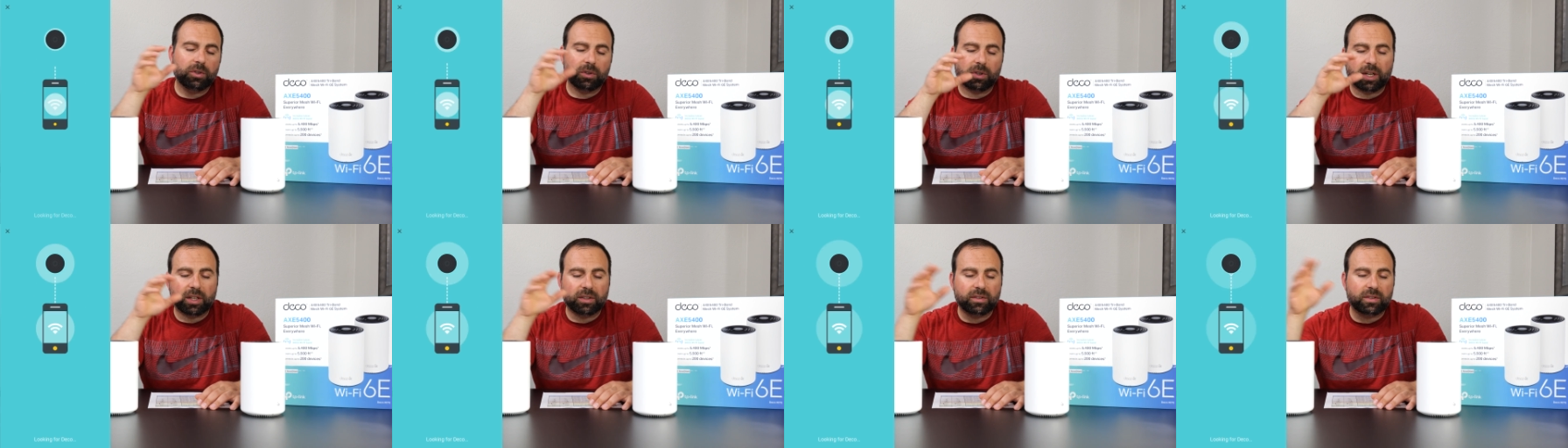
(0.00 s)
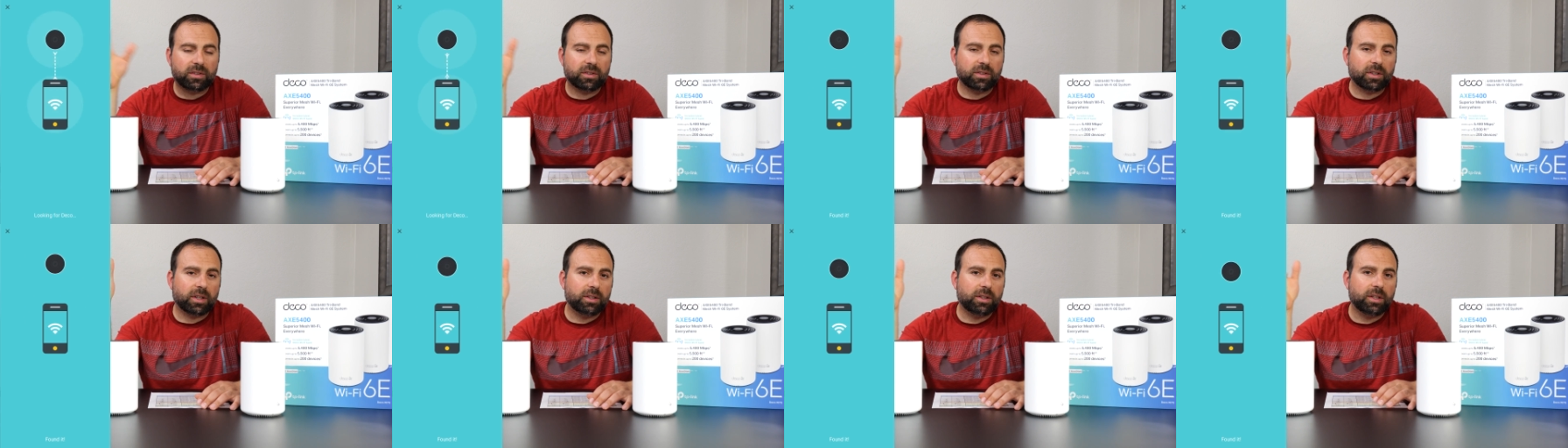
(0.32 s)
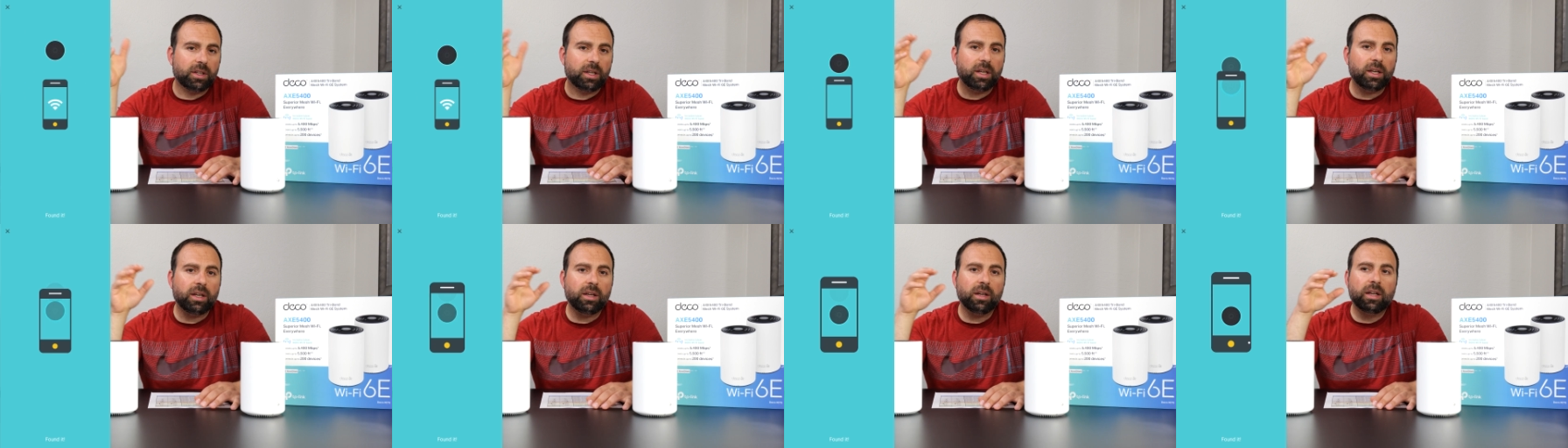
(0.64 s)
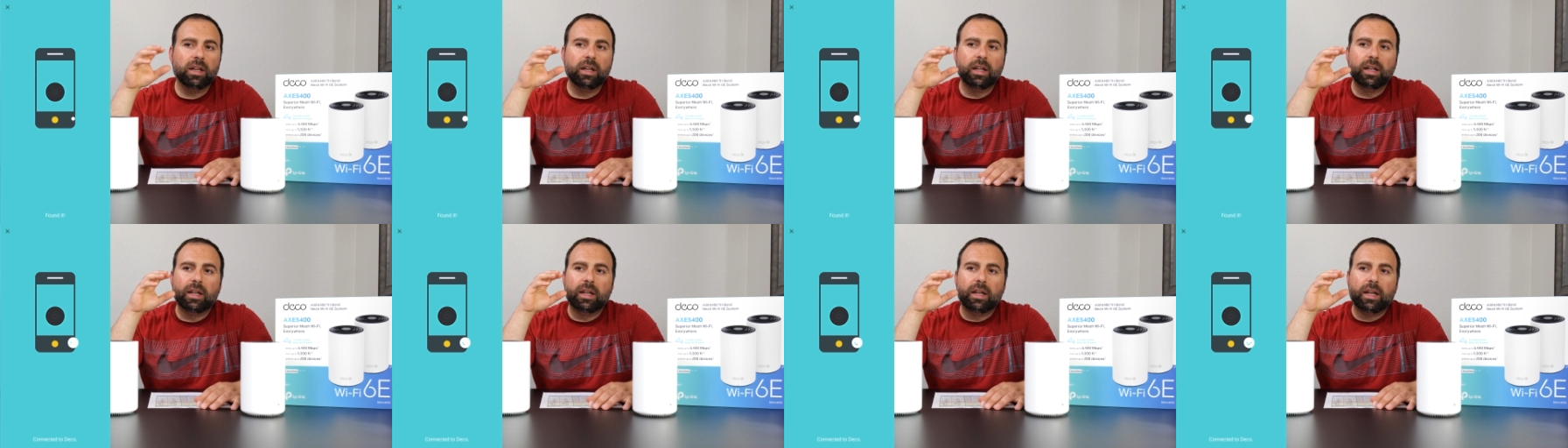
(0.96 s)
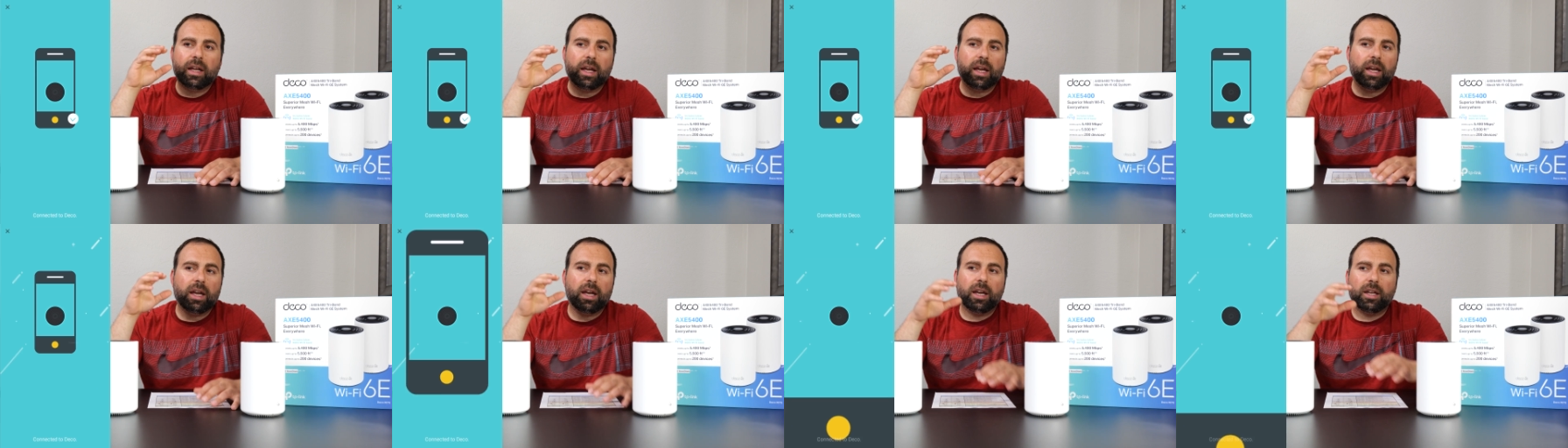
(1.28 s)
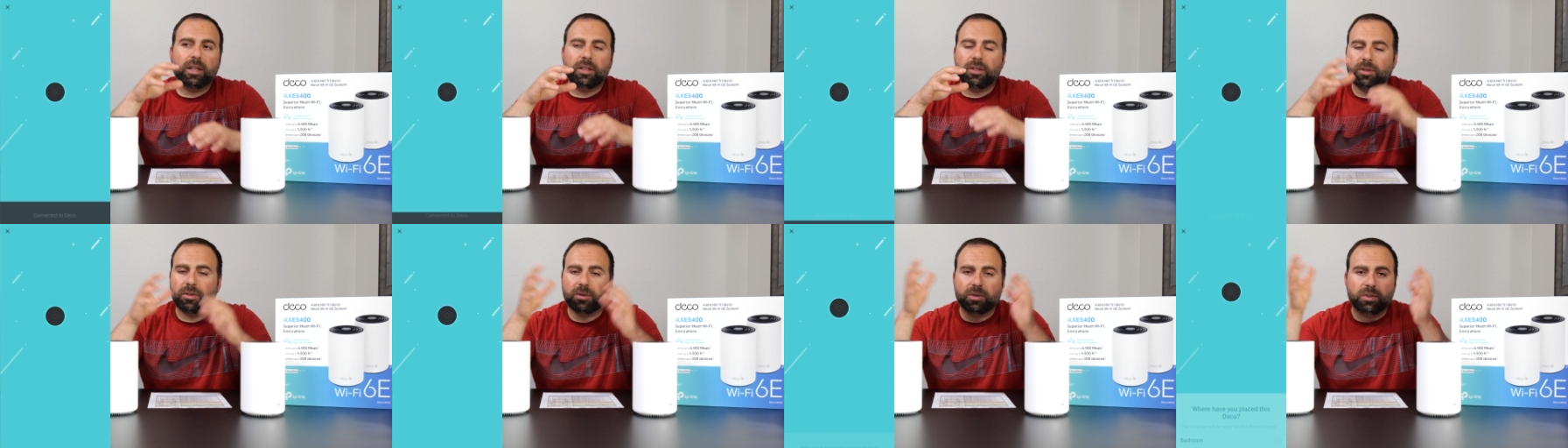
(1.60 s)
your SSID,
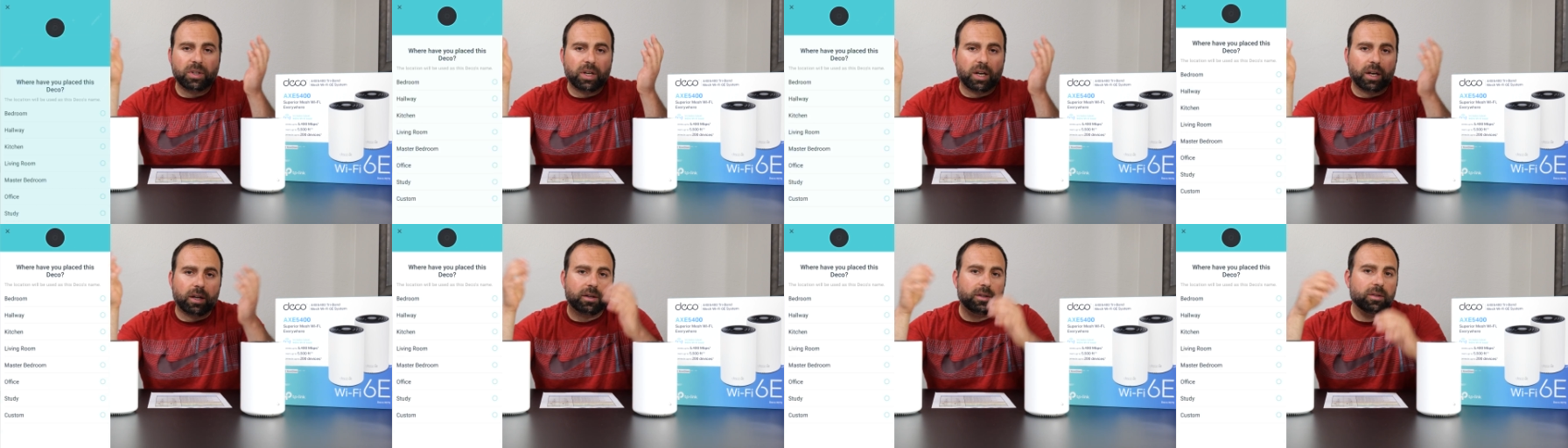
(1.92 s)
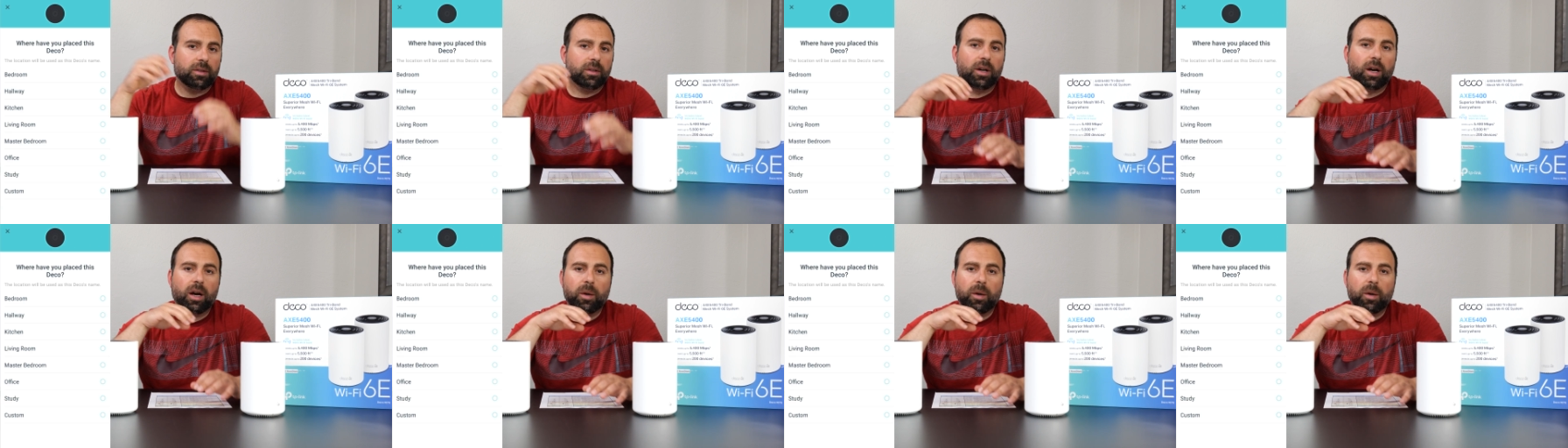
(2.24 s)
and you're done.